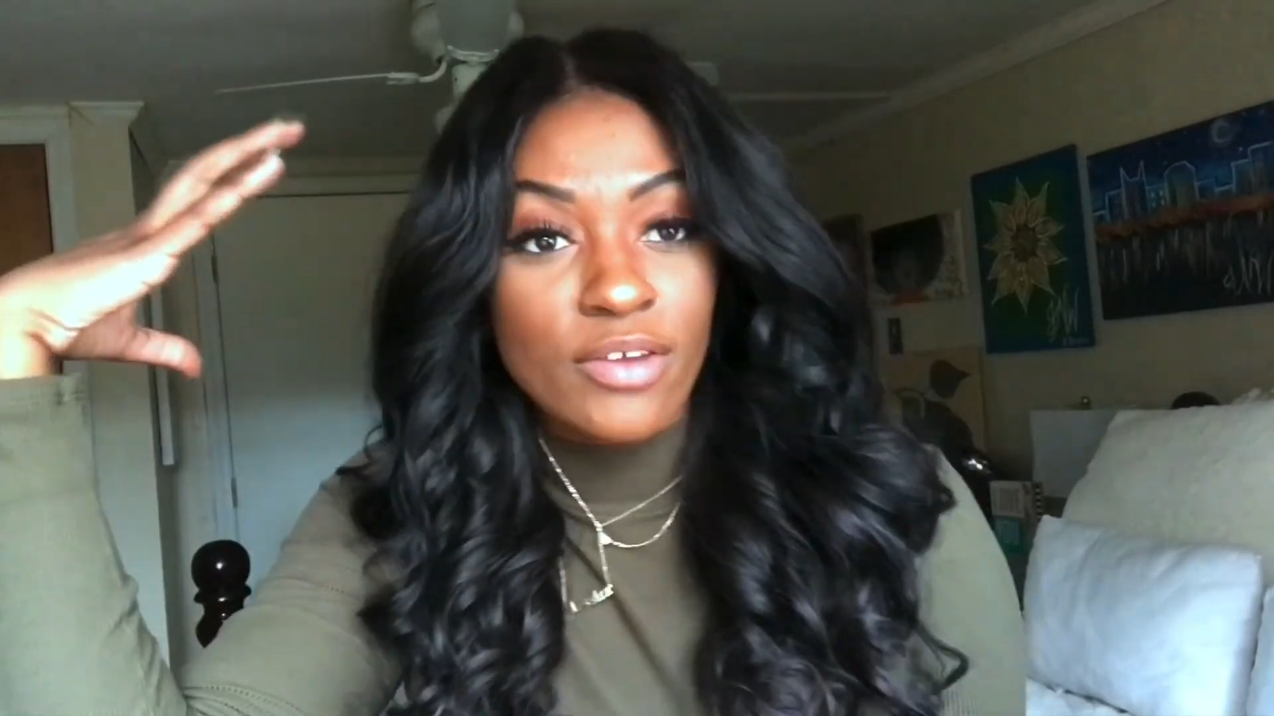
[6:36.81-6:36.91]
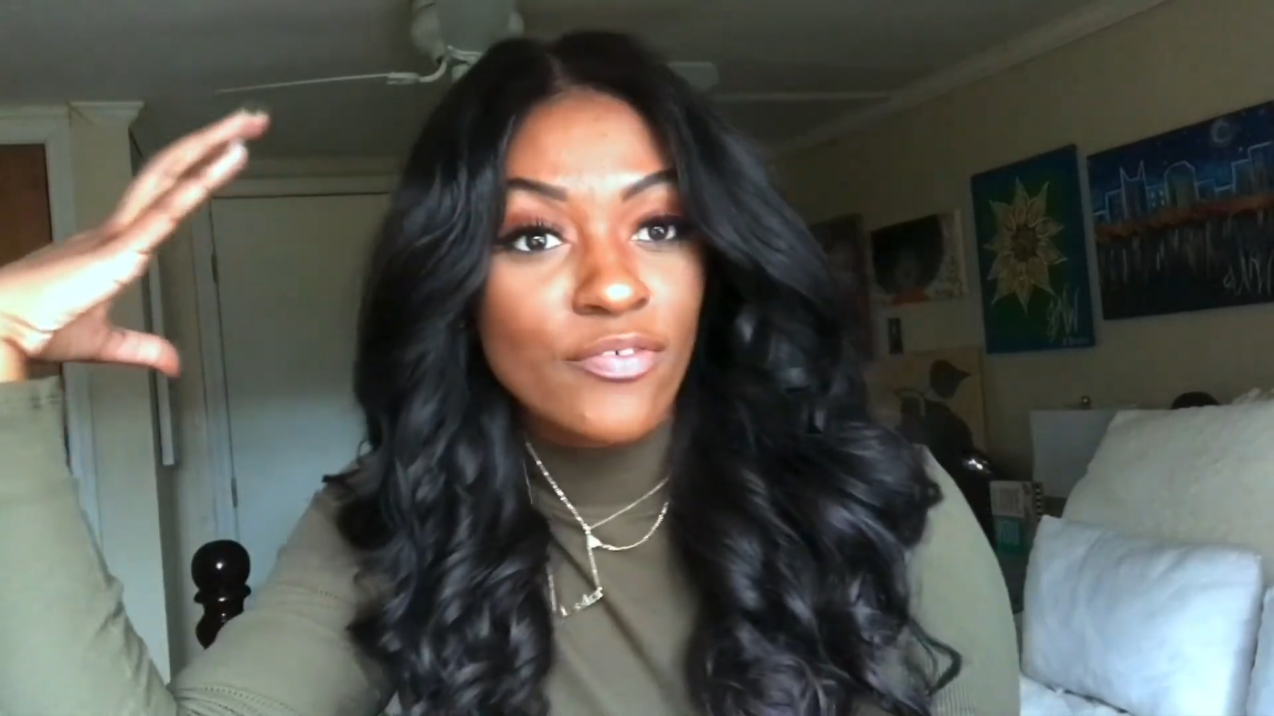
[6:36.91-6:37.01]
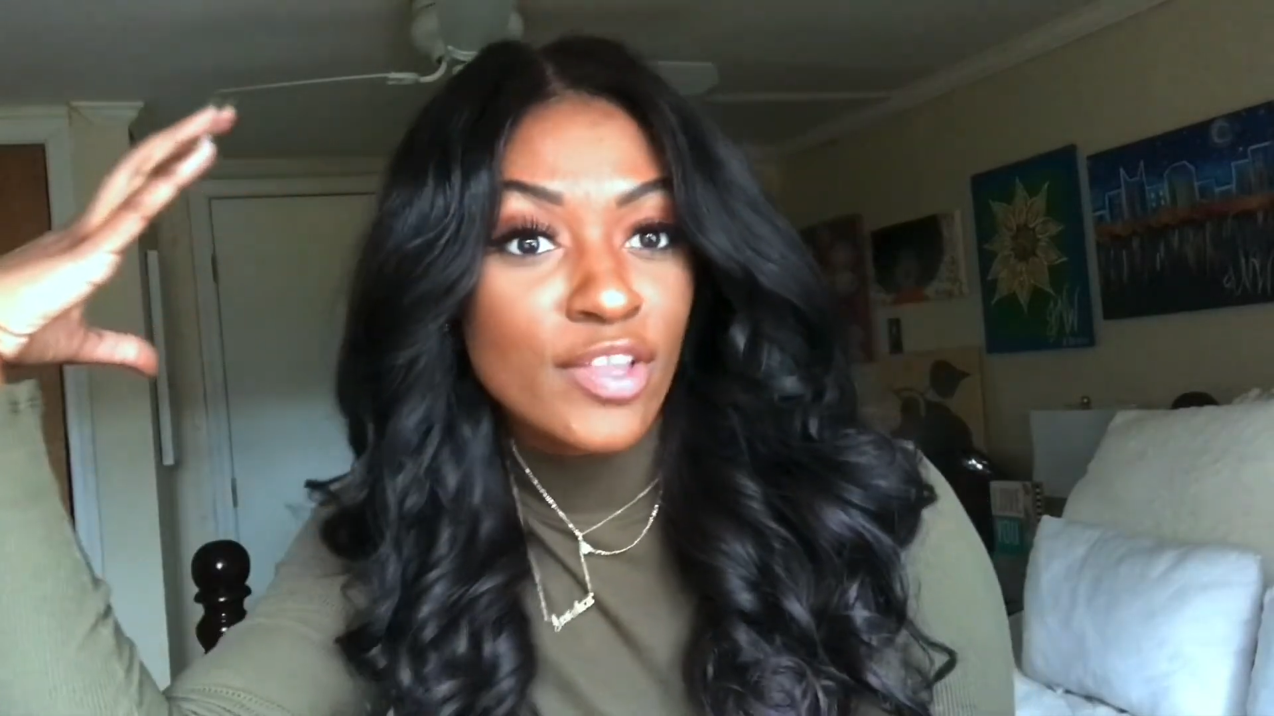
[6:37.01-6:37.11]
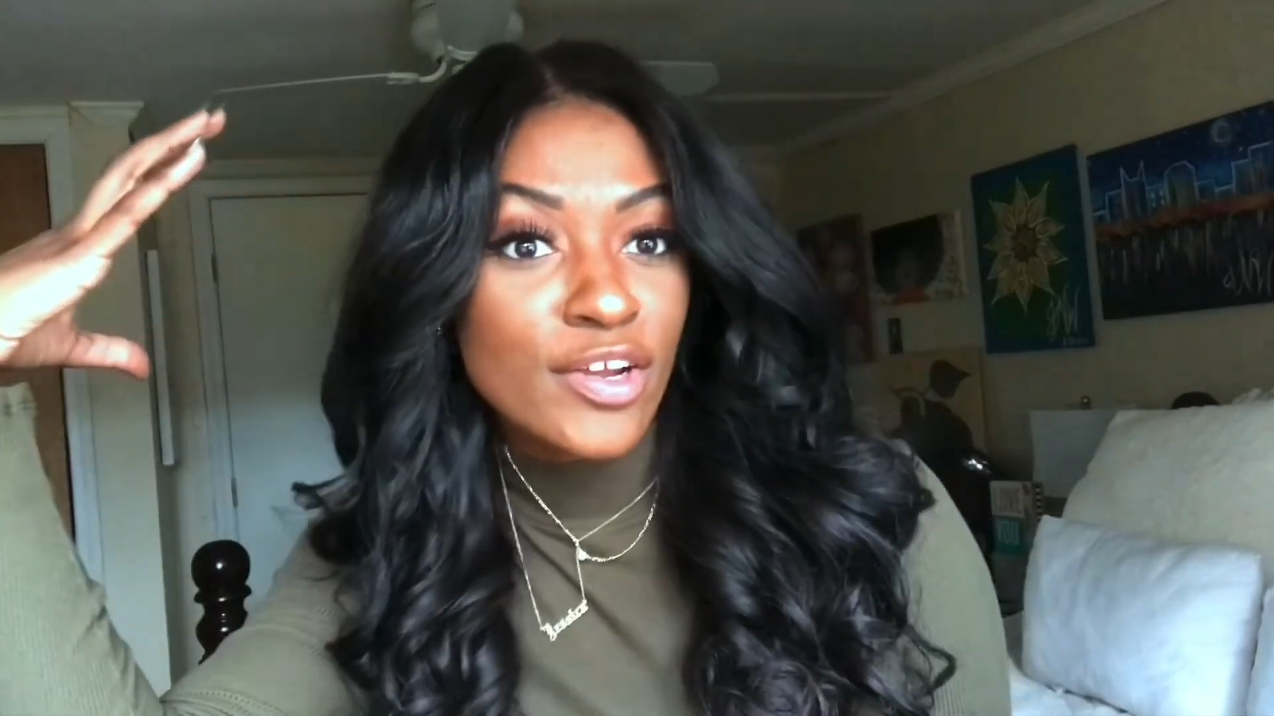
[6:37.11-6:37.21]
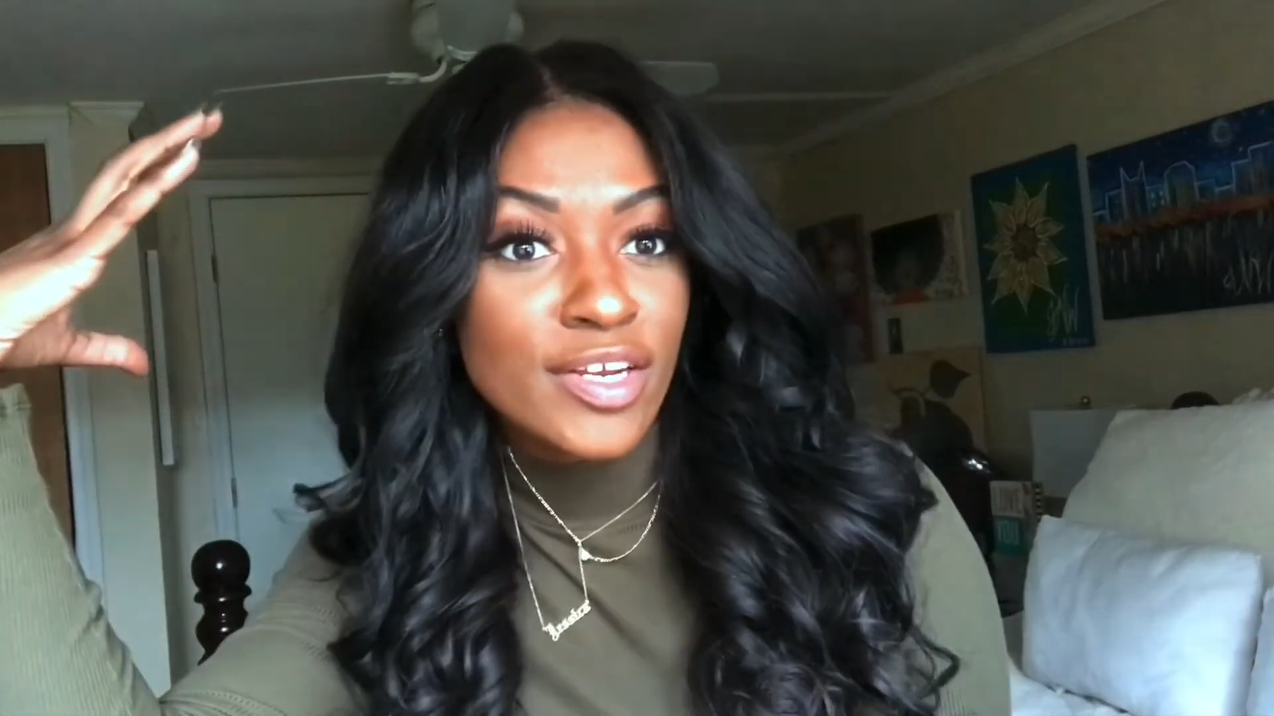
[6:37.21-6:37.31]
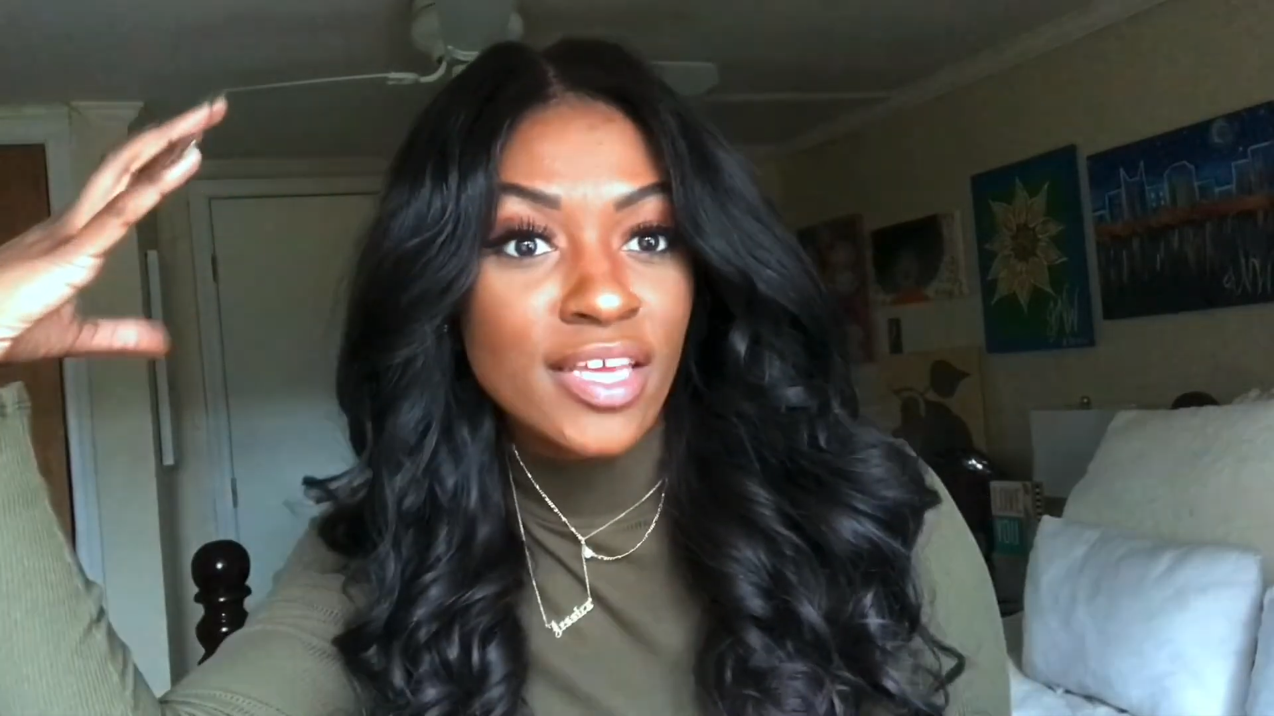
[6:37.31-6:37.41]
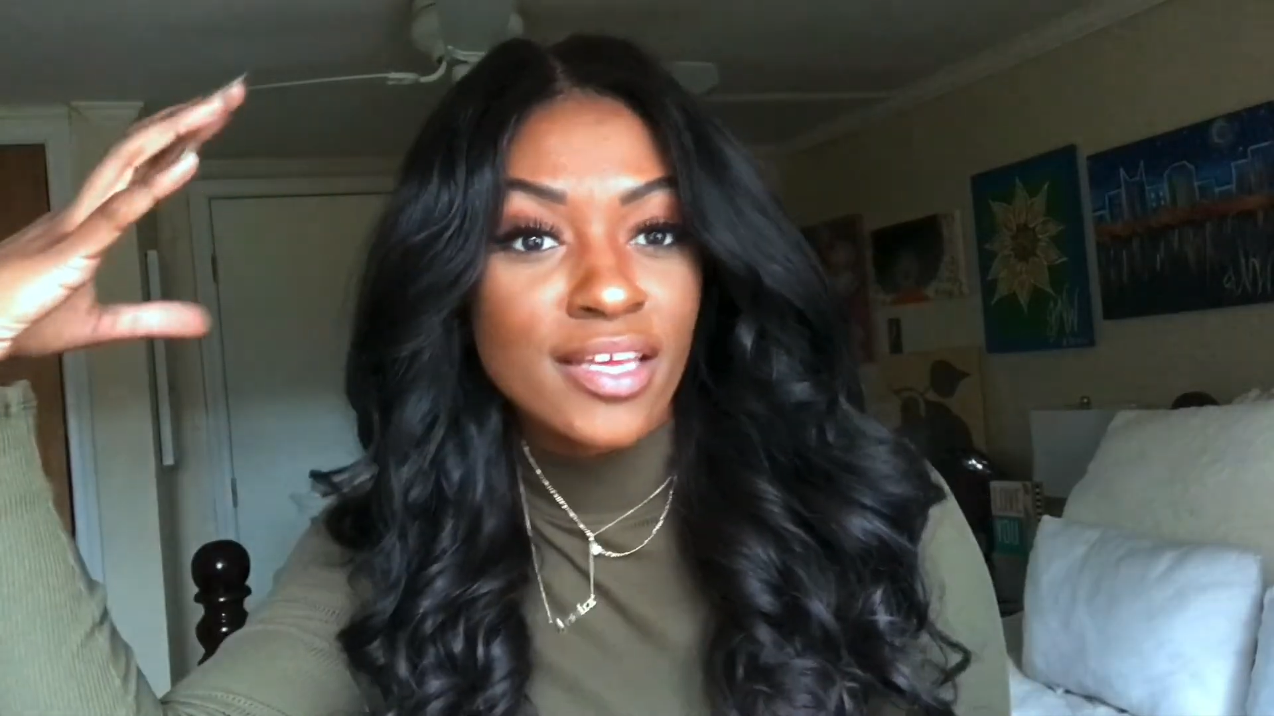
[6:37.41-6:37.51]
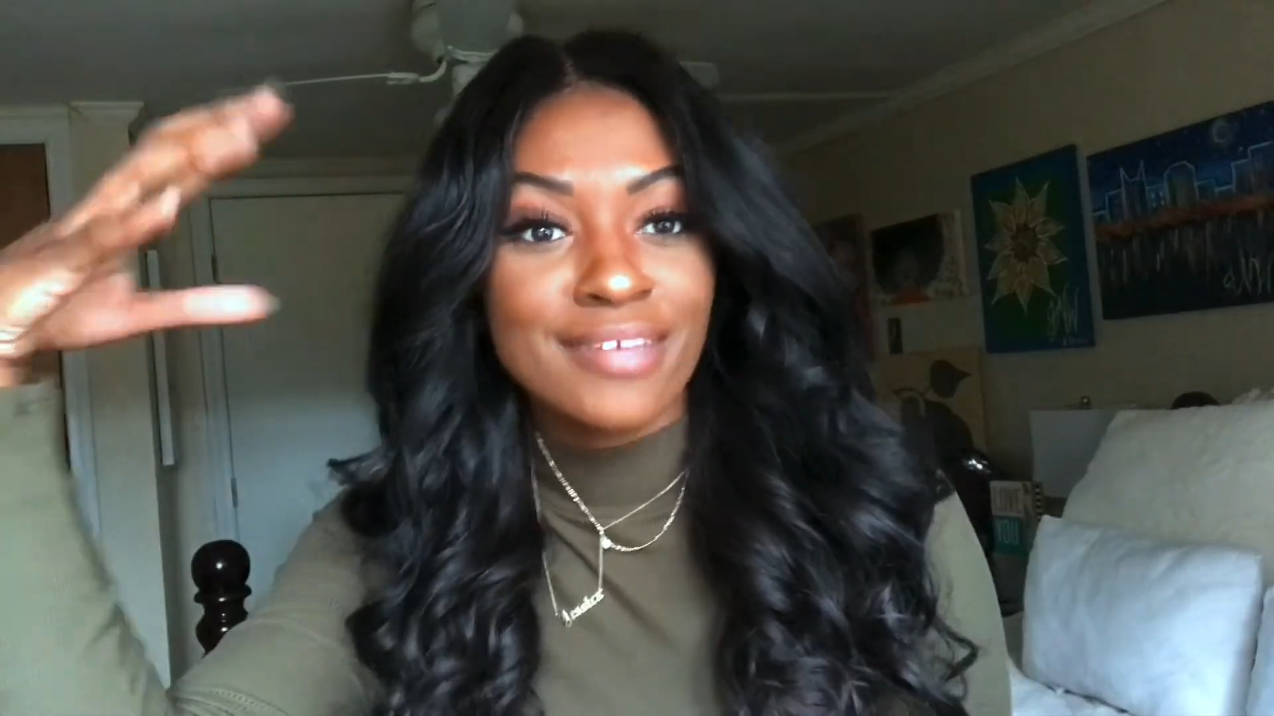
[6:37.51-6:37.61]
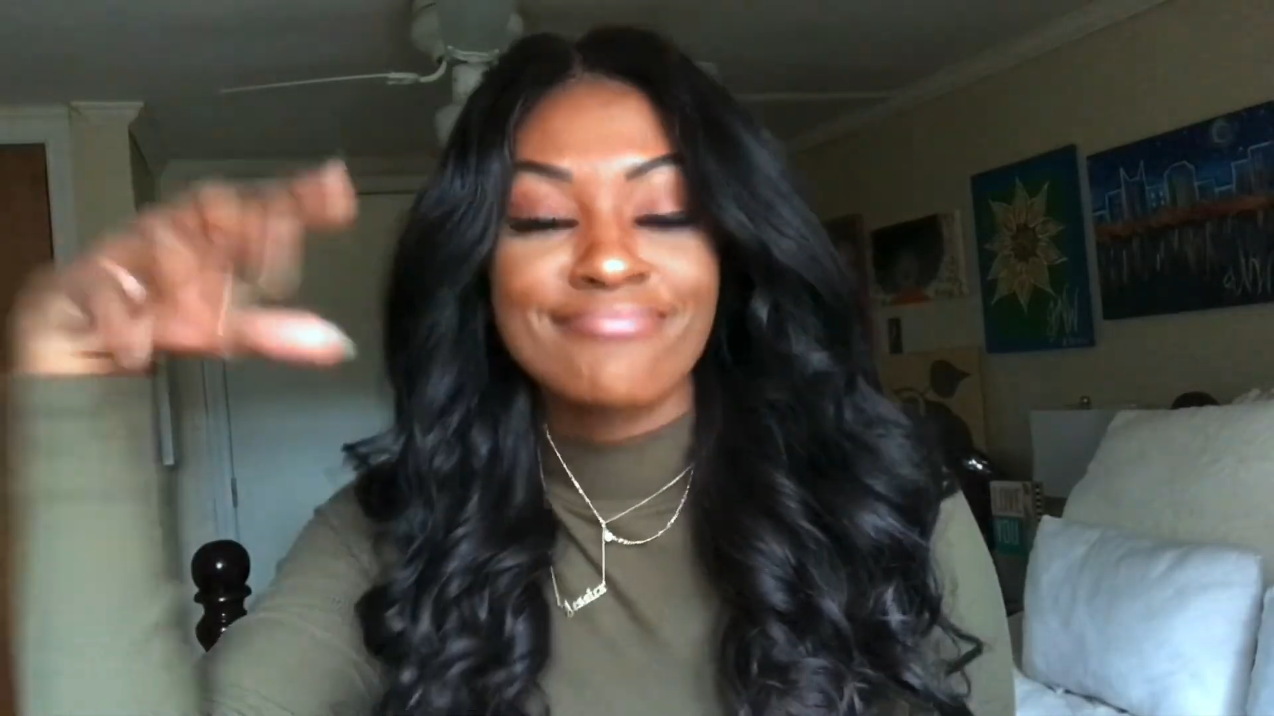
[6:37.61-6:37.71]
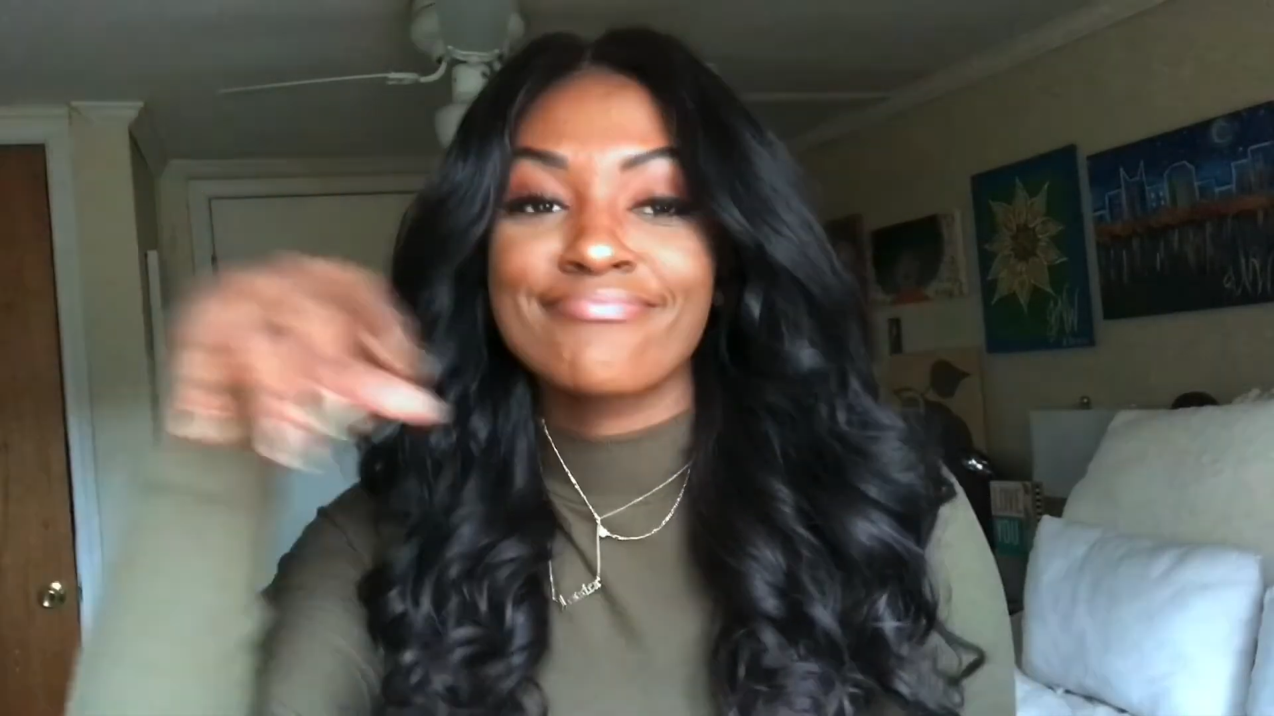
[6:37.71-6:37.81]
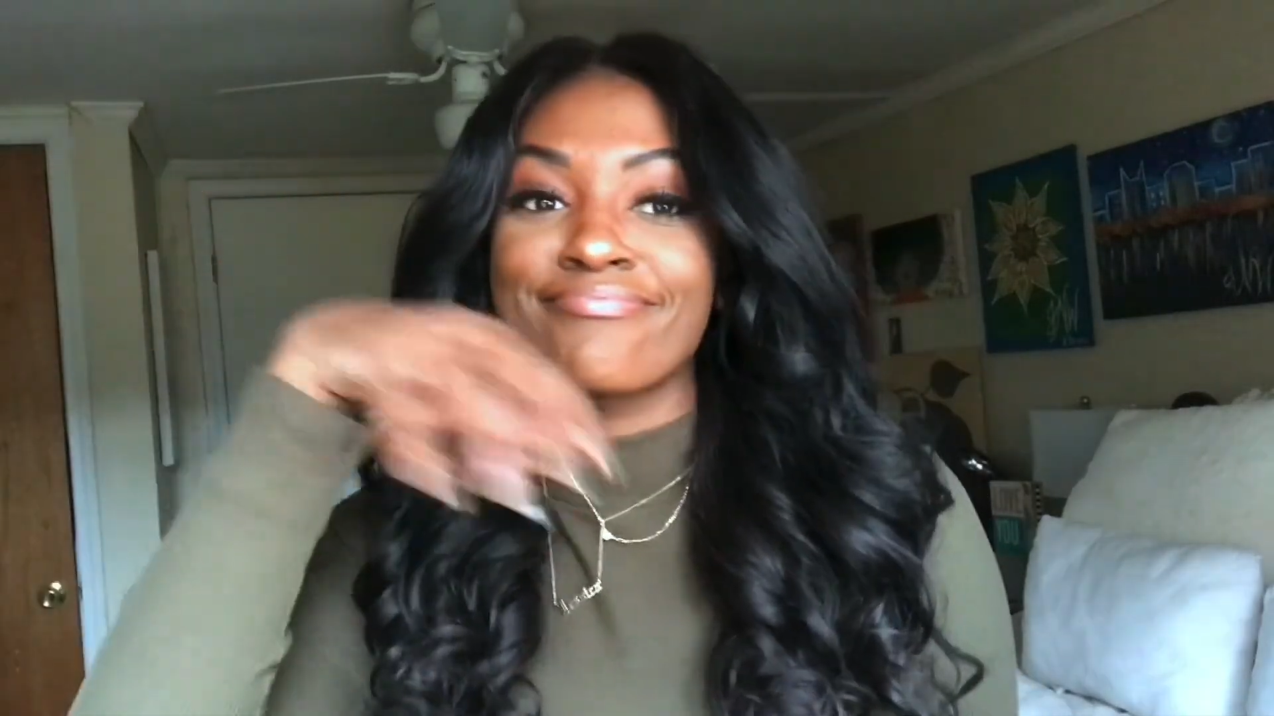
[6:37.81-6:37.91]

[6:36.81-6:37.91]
flirty.